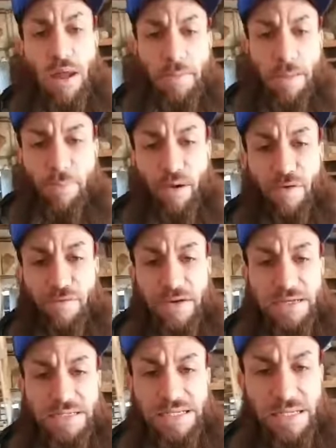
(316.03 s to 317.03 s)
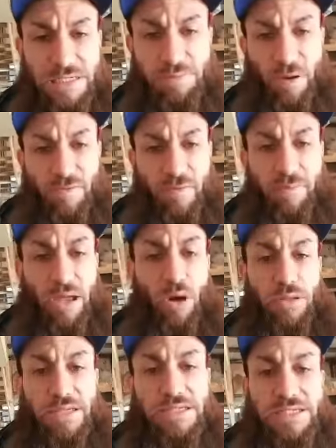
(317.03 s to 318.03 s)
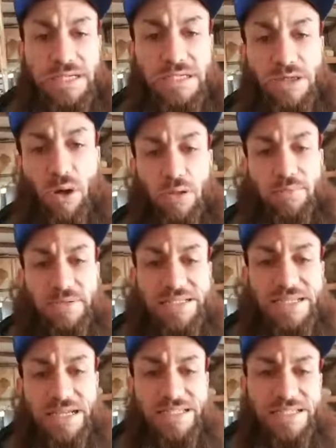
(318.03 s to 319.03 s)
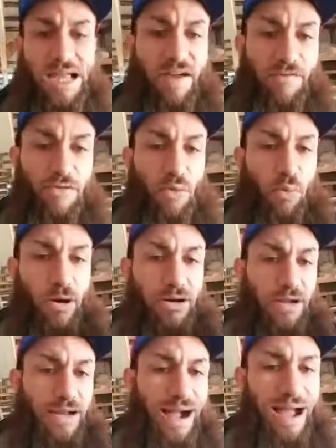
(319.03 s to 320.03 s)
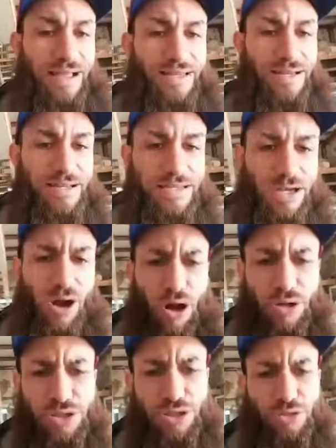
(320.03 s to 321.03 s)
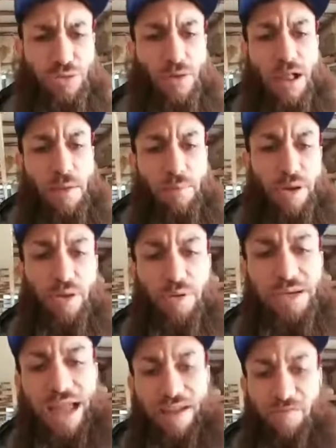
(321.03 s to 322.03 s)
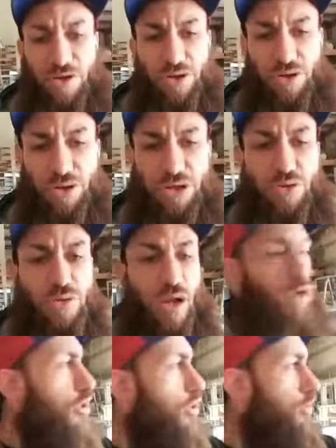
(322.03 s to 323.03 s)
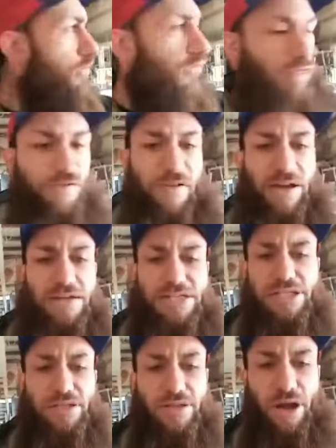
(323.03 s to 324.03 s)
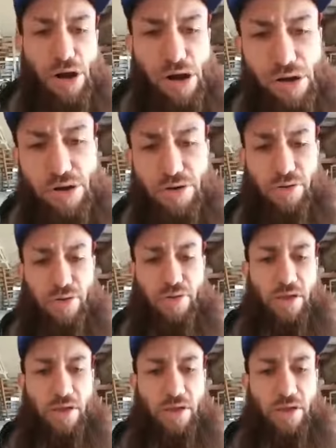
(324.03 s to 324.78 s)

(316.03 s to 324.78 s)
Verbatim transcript: Be perfect as he is perfect. Be holy as he is holy. Be set aside for the work of God that he has called you, preordained for you to do long ago before the foundation of the earth.